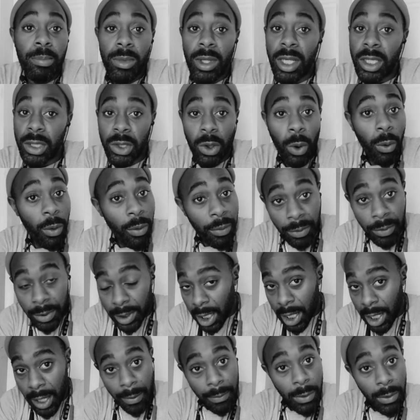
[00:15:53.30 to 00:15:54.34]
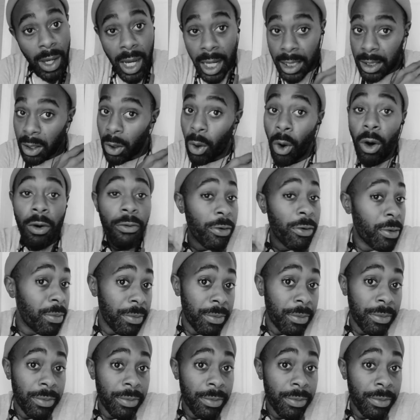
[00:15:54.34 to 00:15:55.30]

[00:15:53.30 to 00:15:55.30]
It's over for that. You got to off them,